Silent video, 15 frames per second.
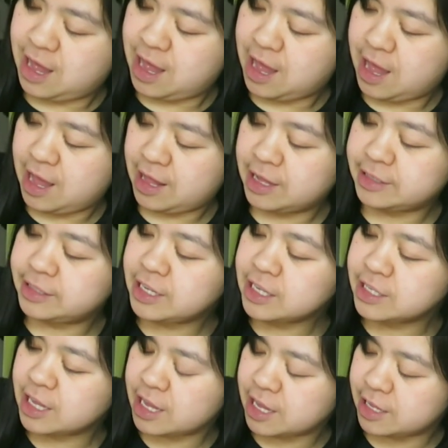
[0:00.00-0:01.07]
And the
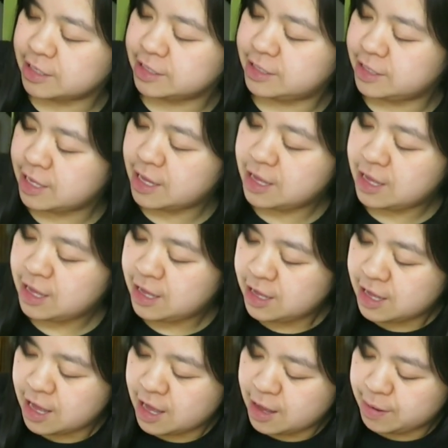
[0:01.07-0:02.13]
seasons.
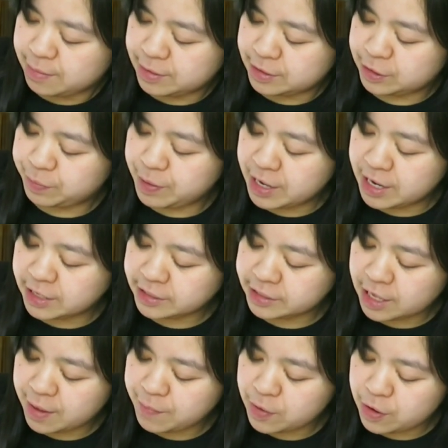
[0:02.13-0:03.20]
Spring,
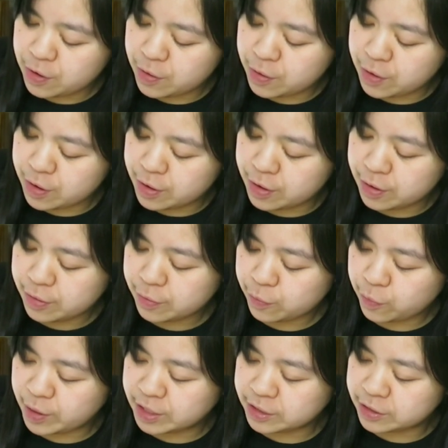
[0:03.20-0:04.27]
summer,
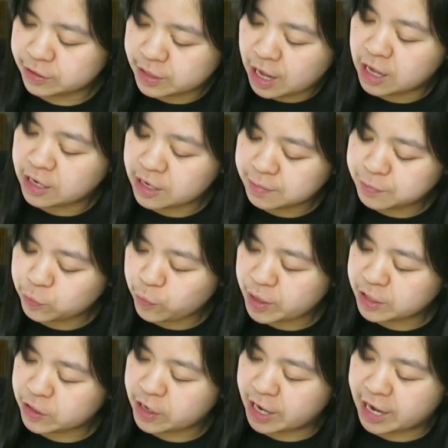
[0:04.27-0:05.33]
autumn,
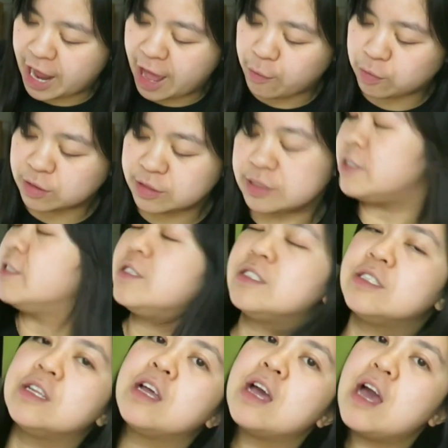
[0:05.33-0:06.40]
winter, and I will
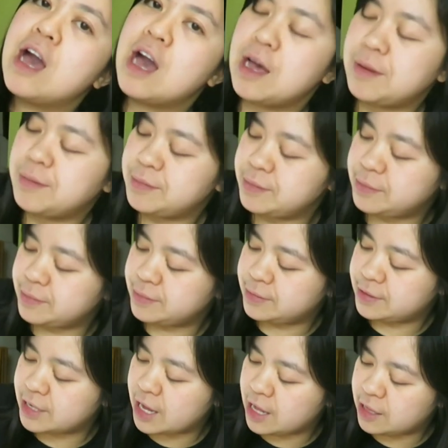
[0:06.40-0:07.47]

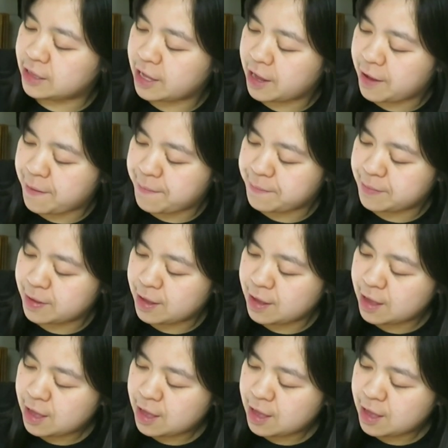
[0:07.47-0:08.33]
tell him